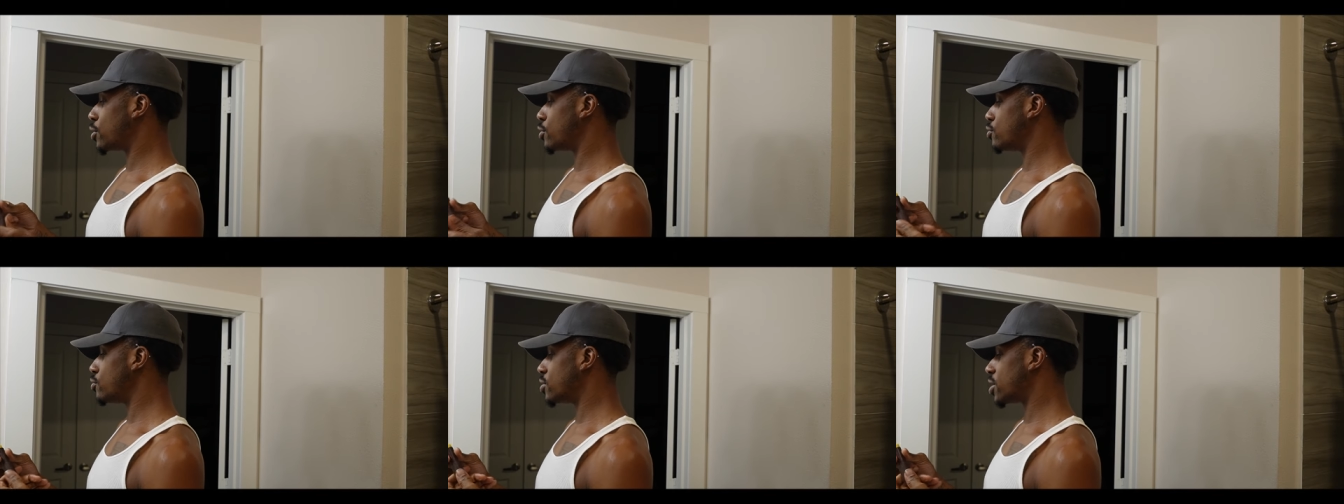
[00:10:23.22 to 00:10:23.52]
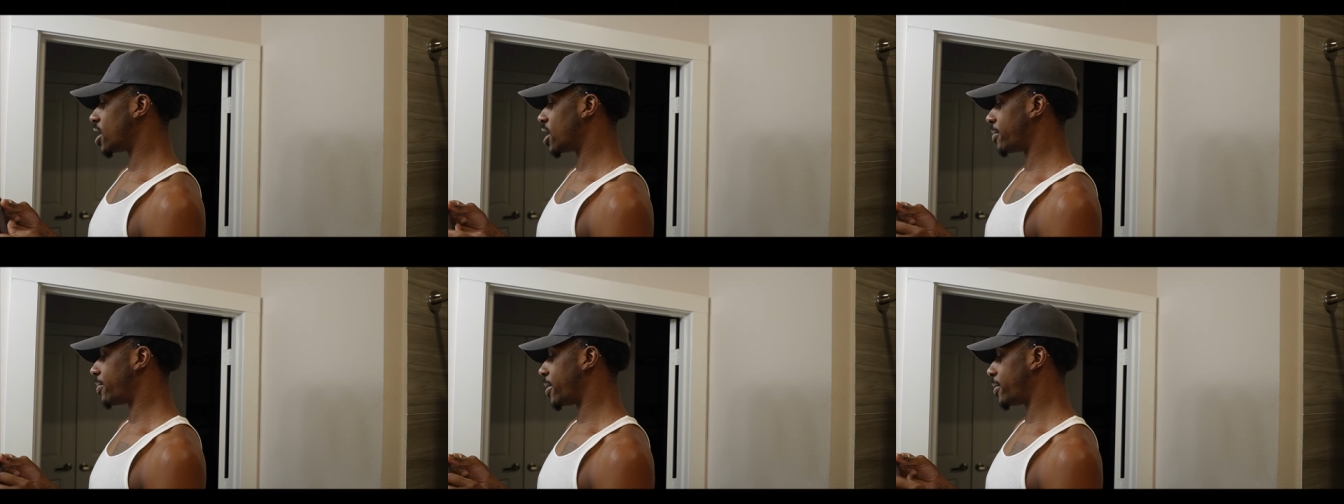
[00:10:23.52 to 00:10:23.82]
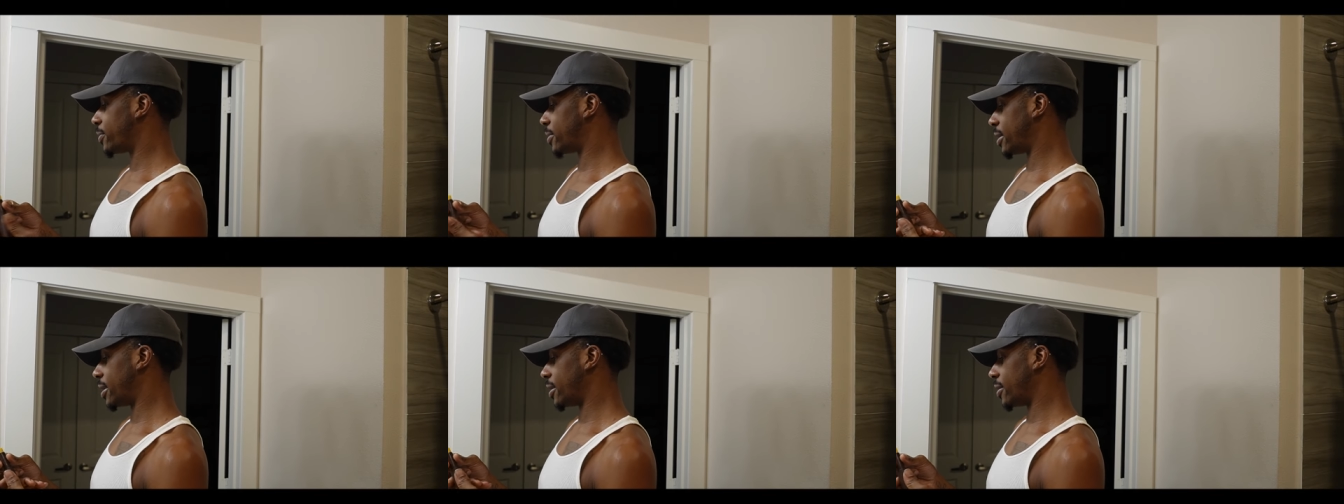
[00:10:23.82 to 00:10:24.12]
use other
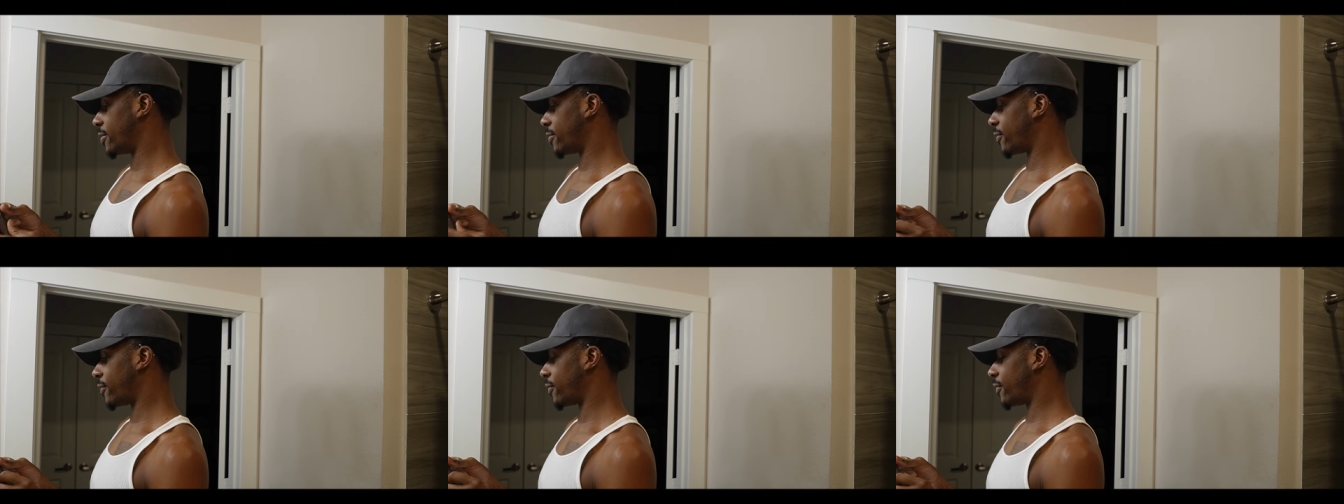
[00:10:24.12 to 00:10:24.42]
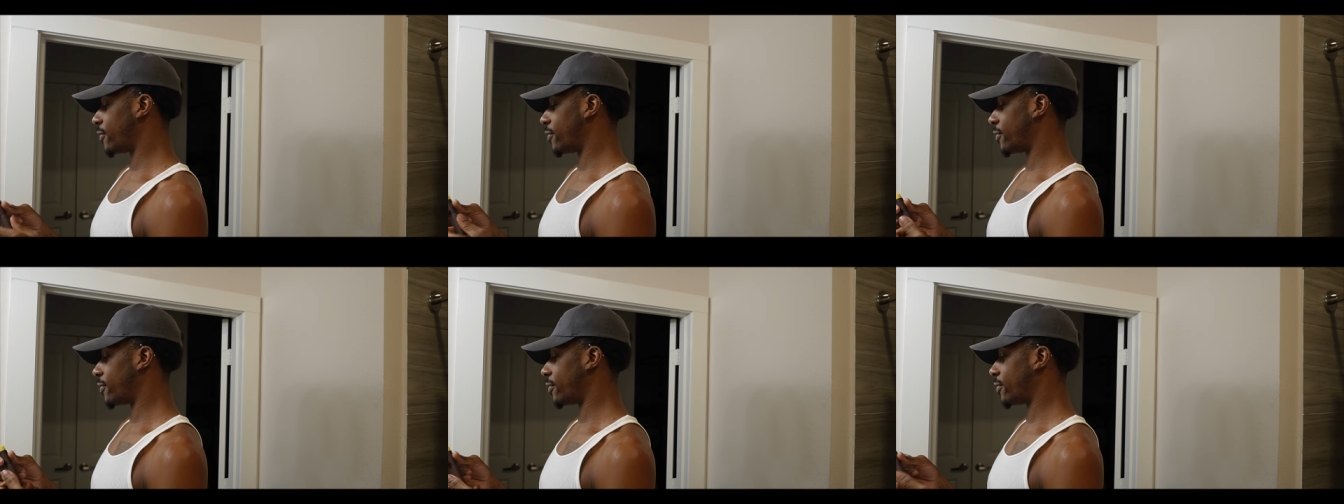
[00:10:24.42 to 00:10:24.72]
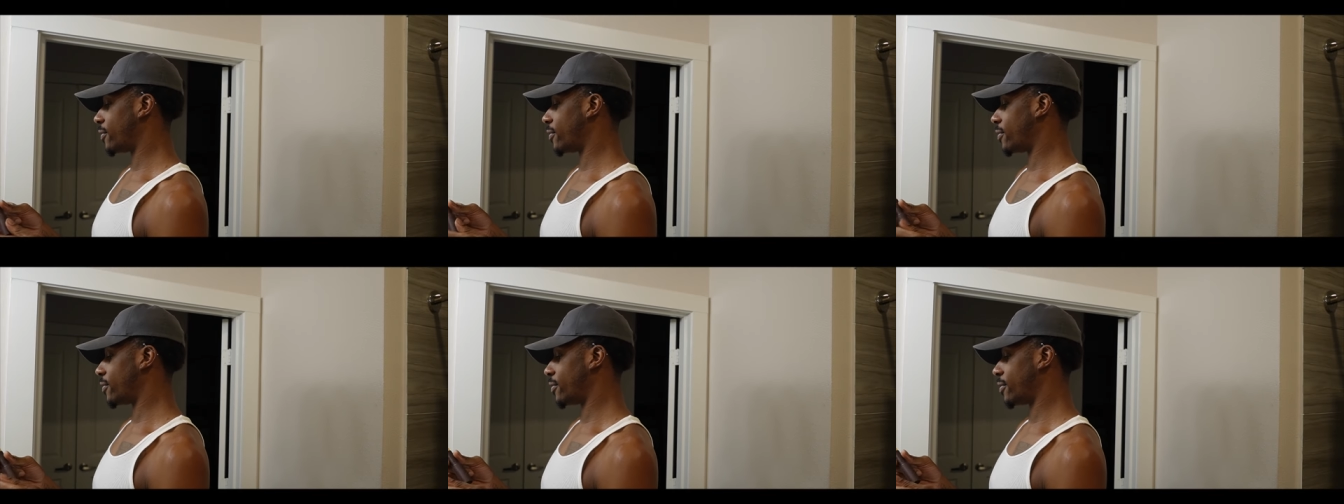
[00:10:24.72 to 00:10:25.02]
people's stuff.
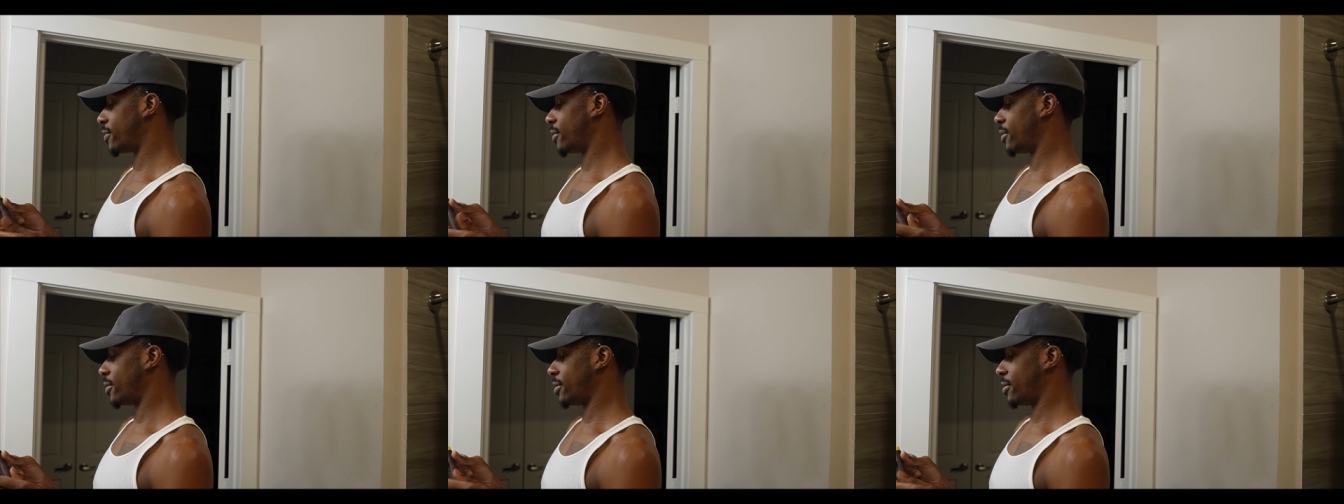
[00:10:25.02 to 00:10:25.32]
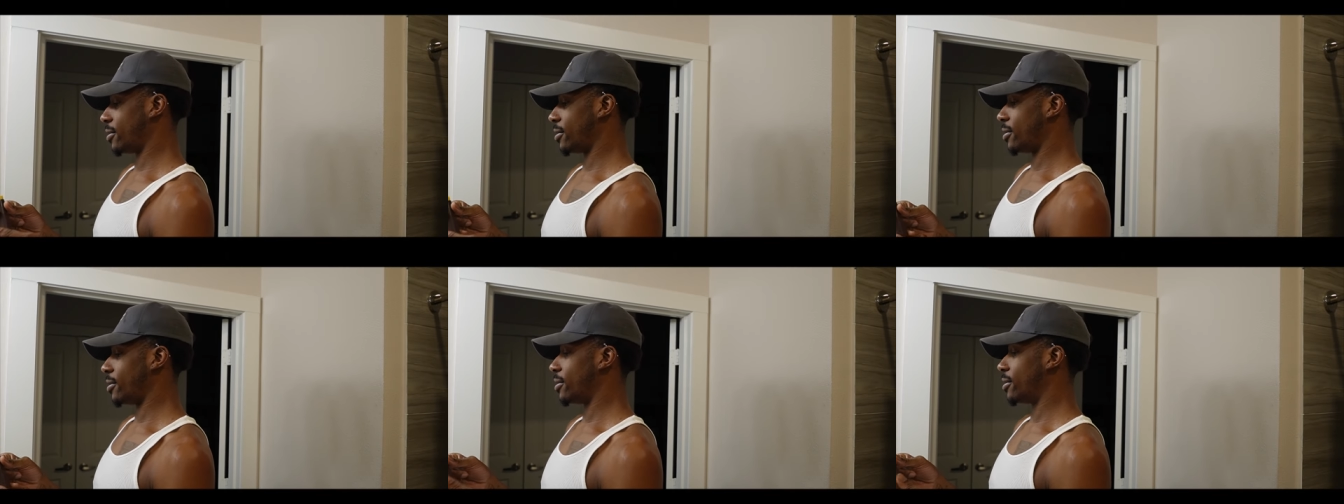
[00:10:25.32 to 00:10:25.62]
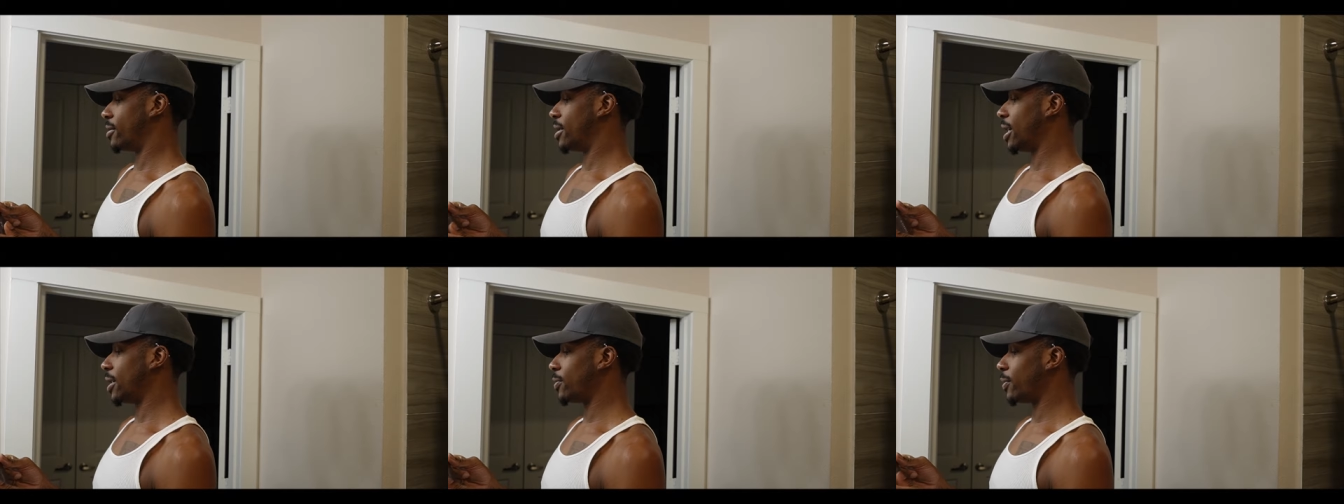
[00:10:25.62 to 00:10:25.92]

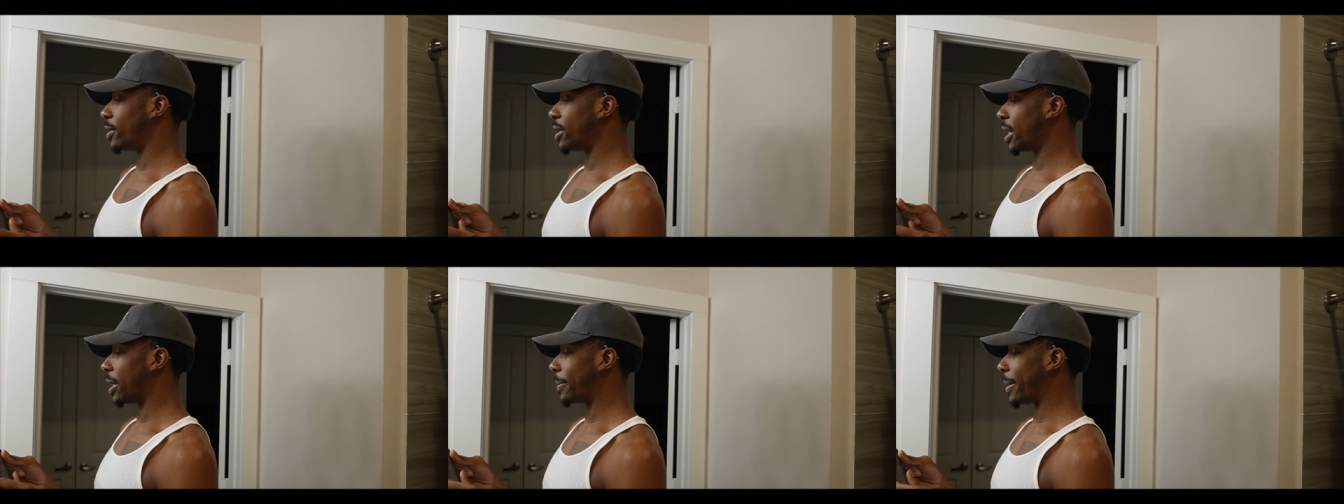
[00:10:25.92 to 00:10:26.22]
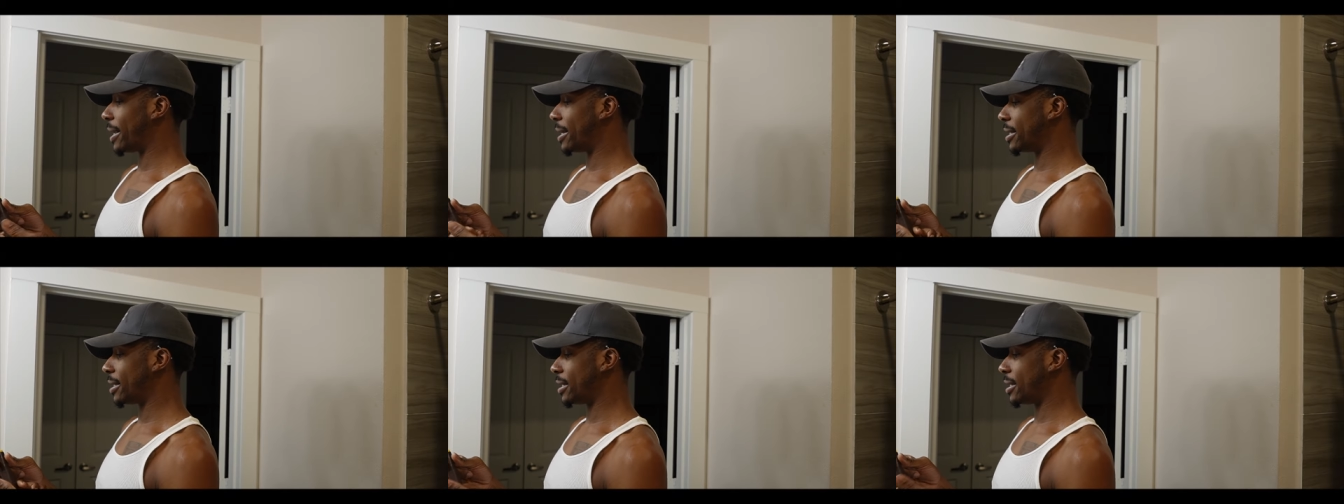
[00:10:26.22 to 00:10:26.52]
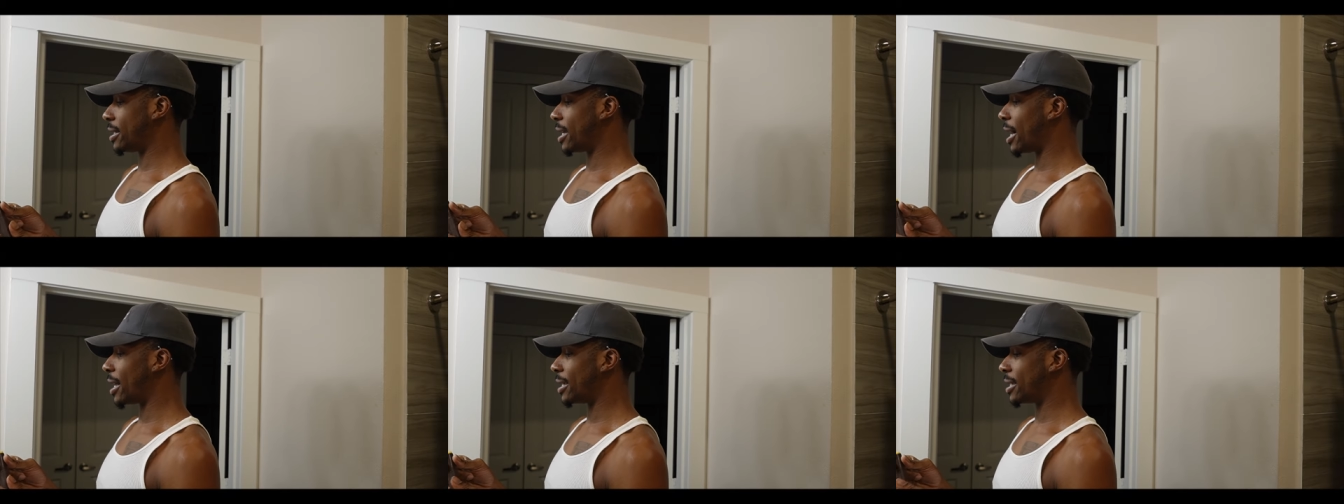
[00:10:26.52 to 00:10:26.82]
That's one thing about
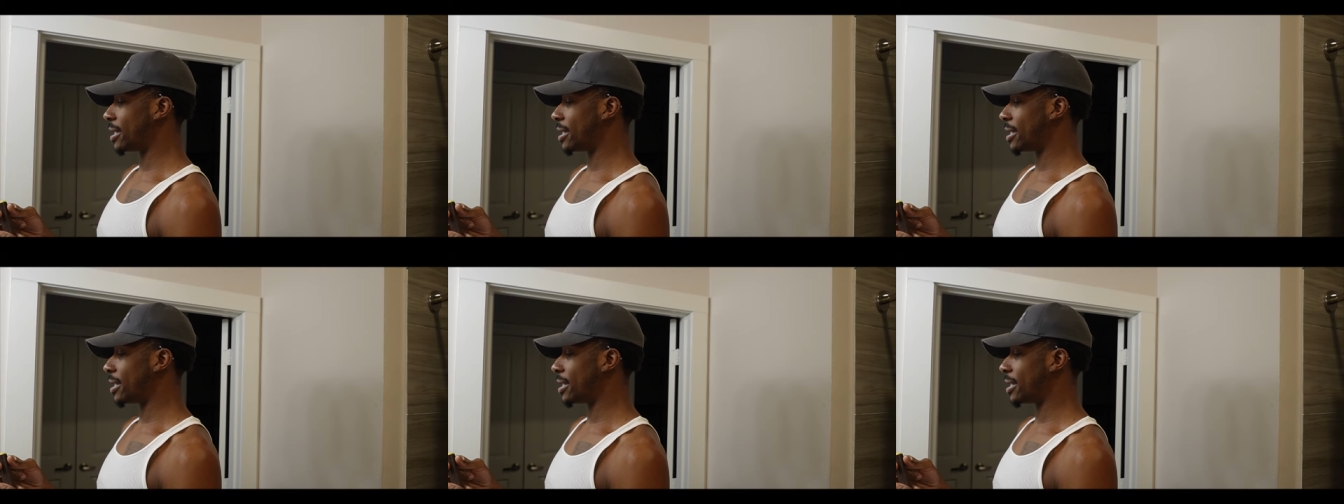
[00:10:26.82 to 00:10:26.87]
Dustin, y'all.